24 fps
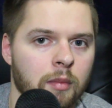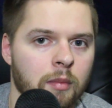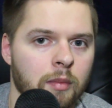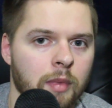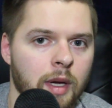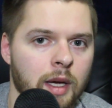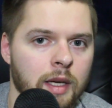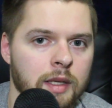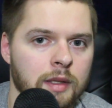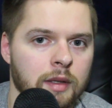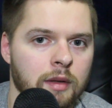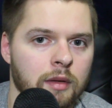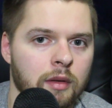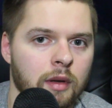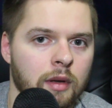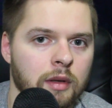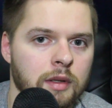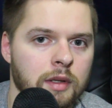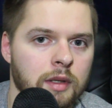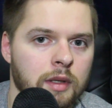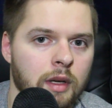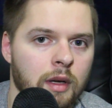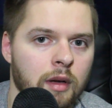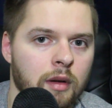Passing
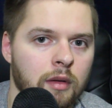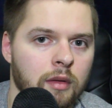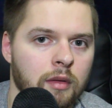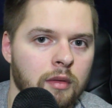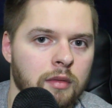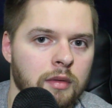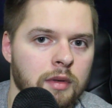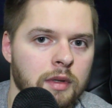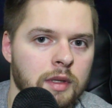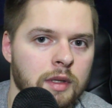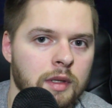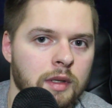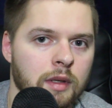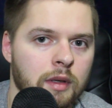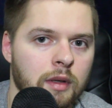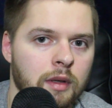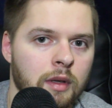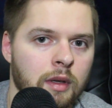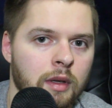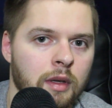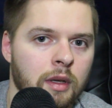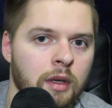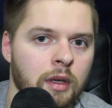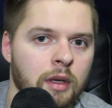touchdowns,
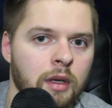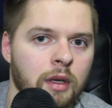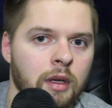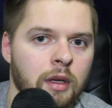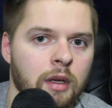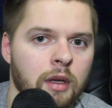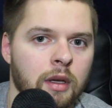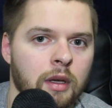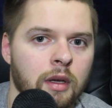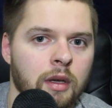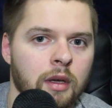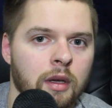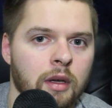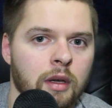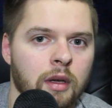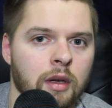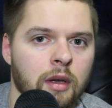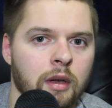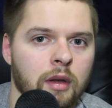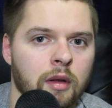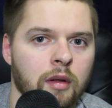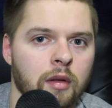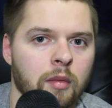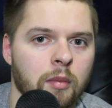
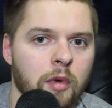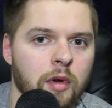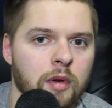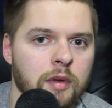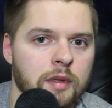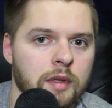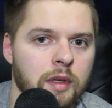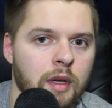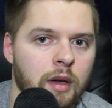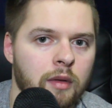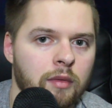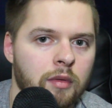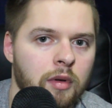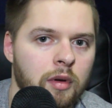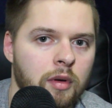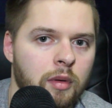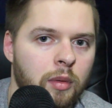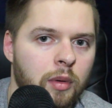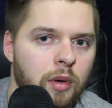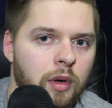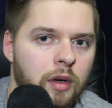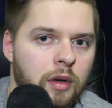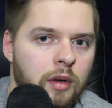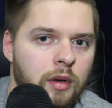the most ever
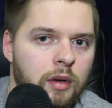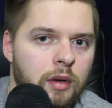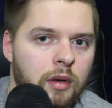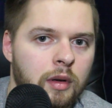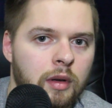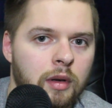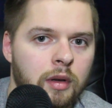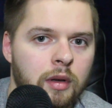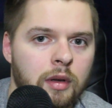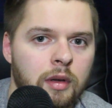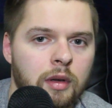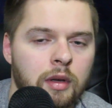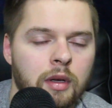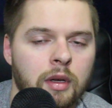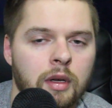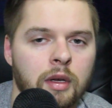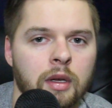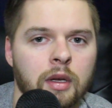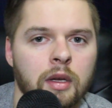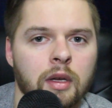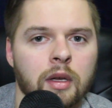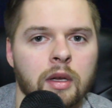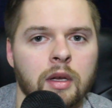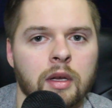were
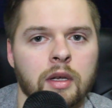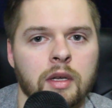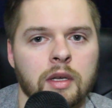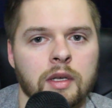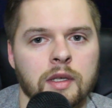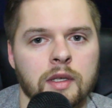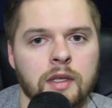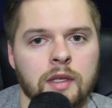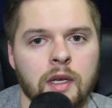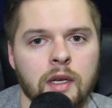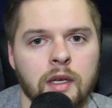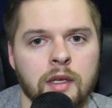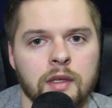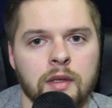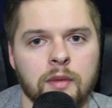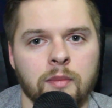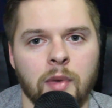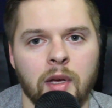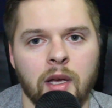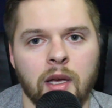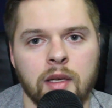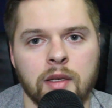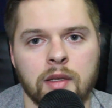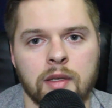6
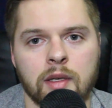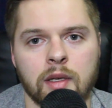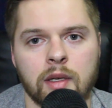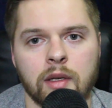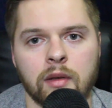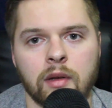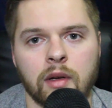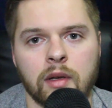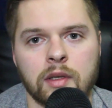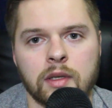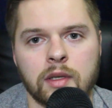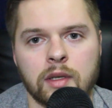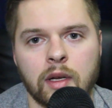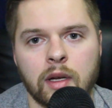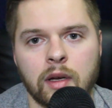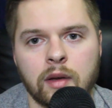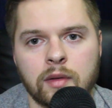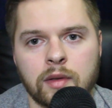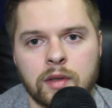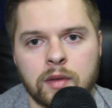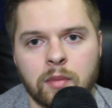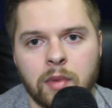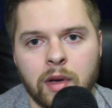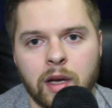passing
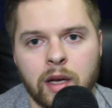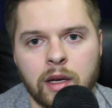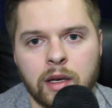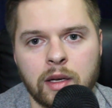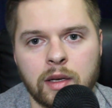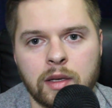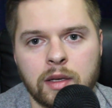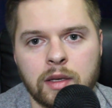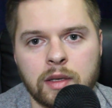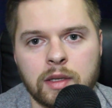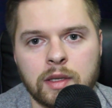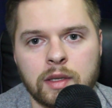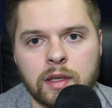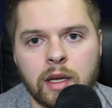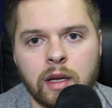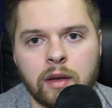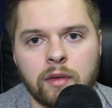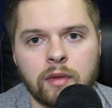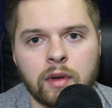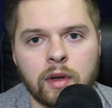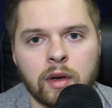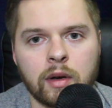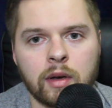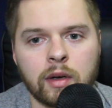touchdowns by
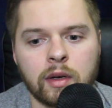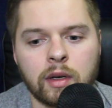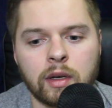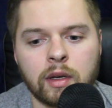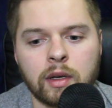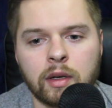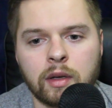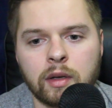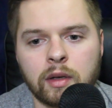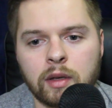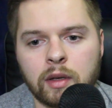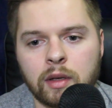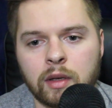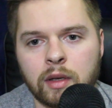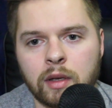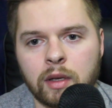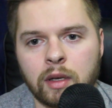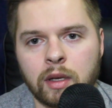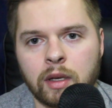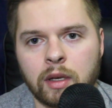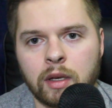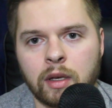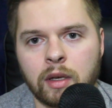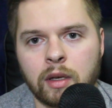Steve Young
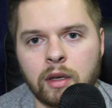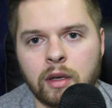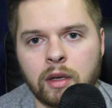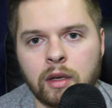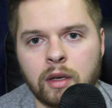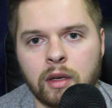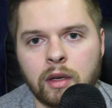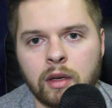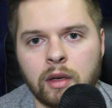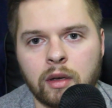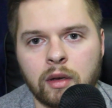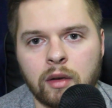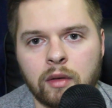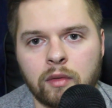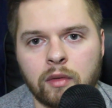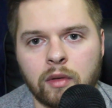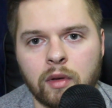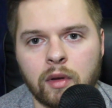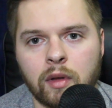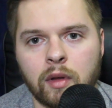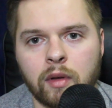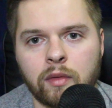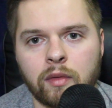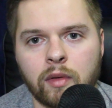
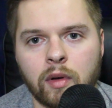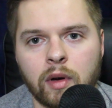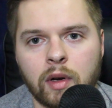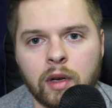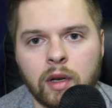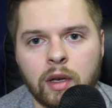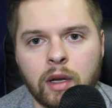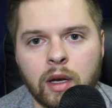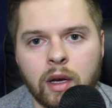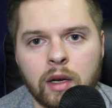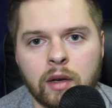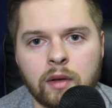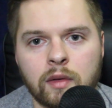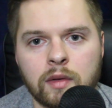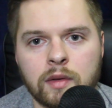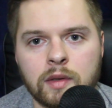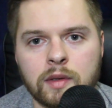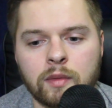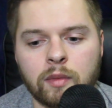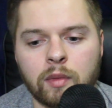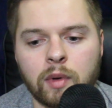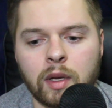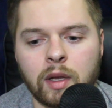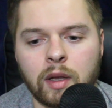for the 49ers
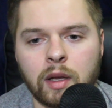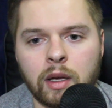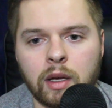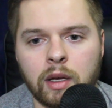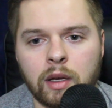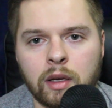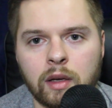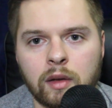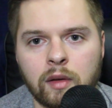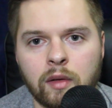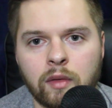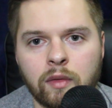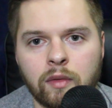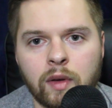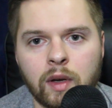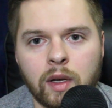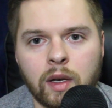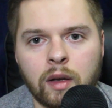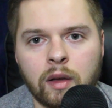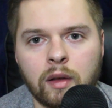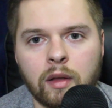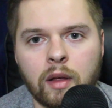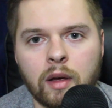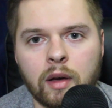when they
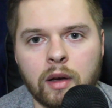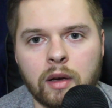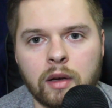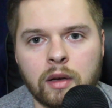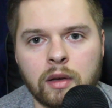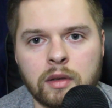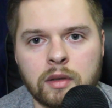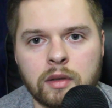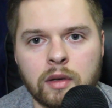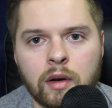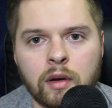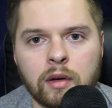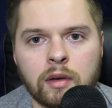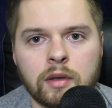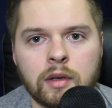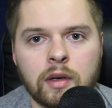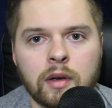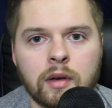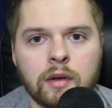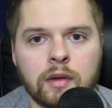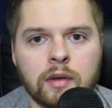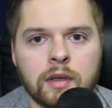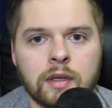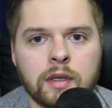defeated the
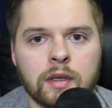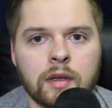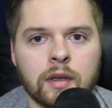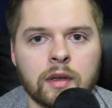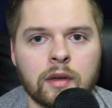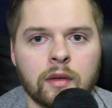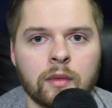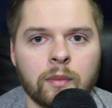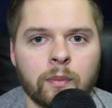Chargers.